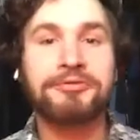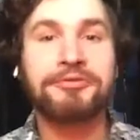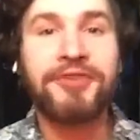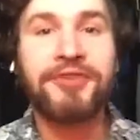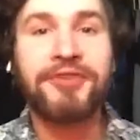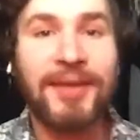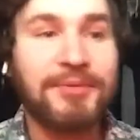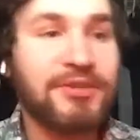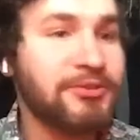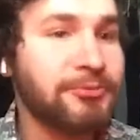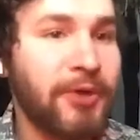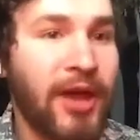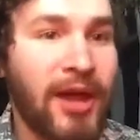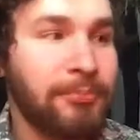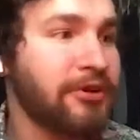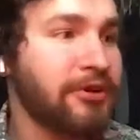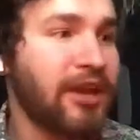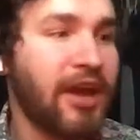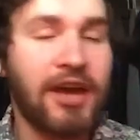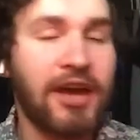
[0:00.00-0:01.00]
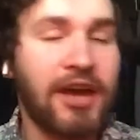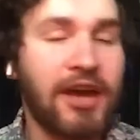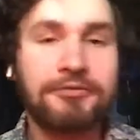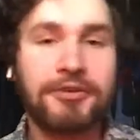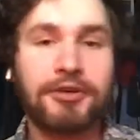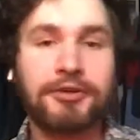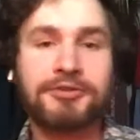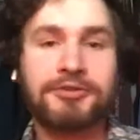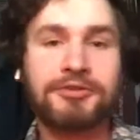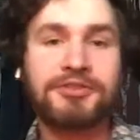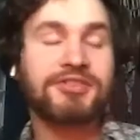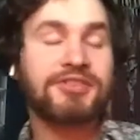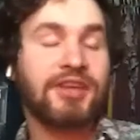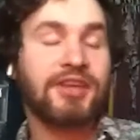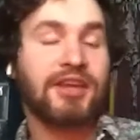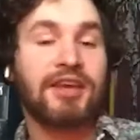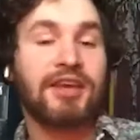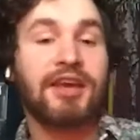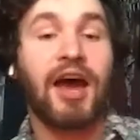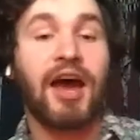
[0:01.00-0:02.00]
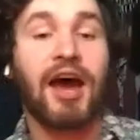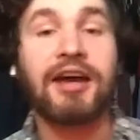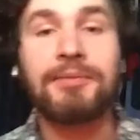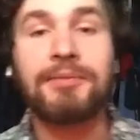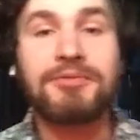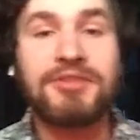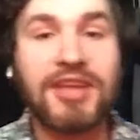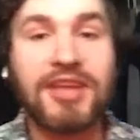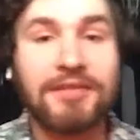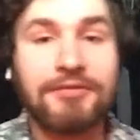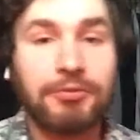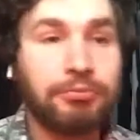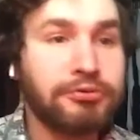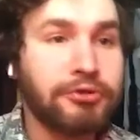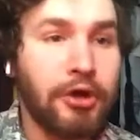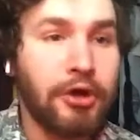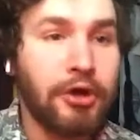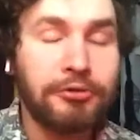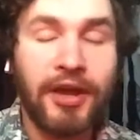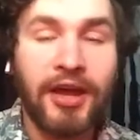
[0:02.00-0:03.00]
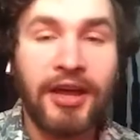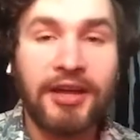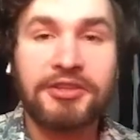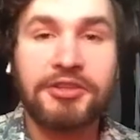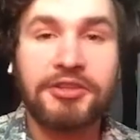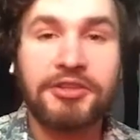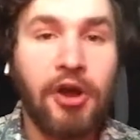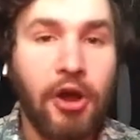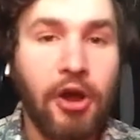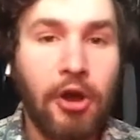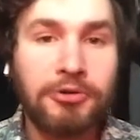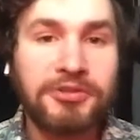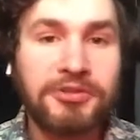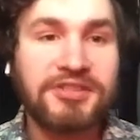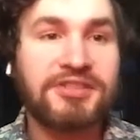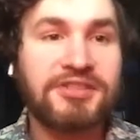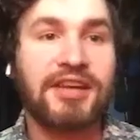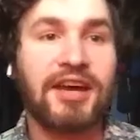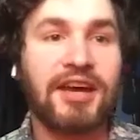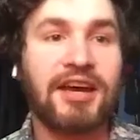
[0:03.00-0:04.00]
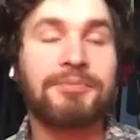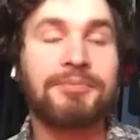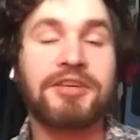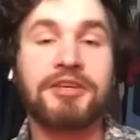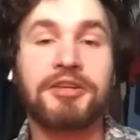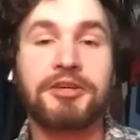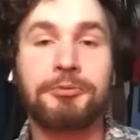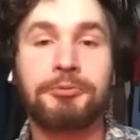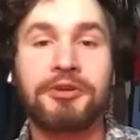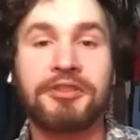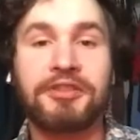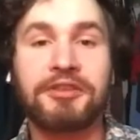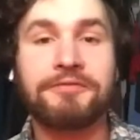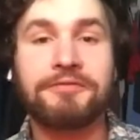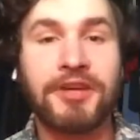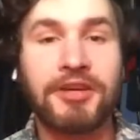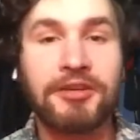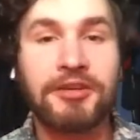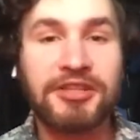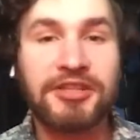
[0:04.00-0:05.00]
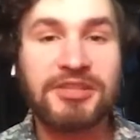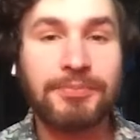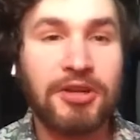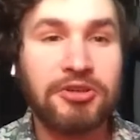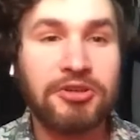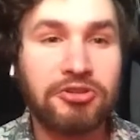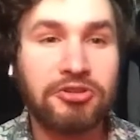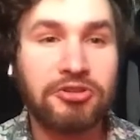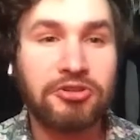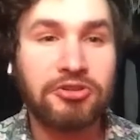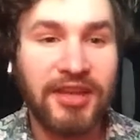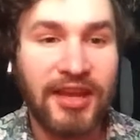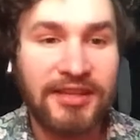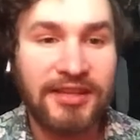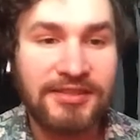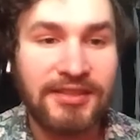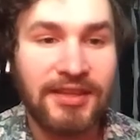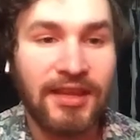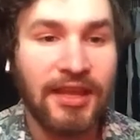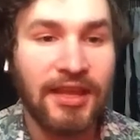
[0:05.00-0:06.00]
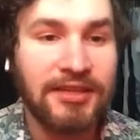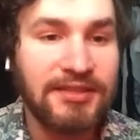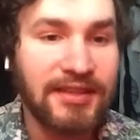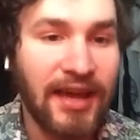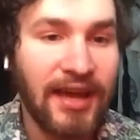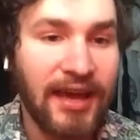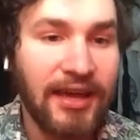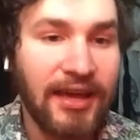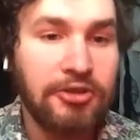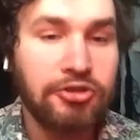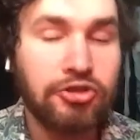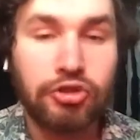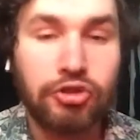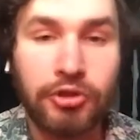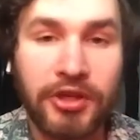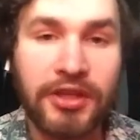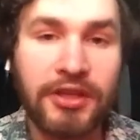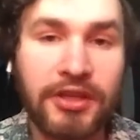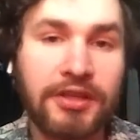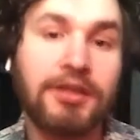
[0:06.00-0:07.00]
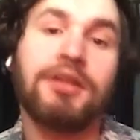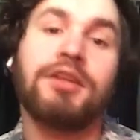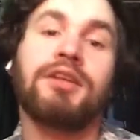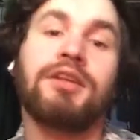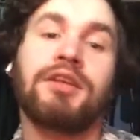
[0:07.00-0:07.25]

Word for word: Famous Rapper Convos. I am David Prorok, your host. I'm here with a very special guest, DokTrin.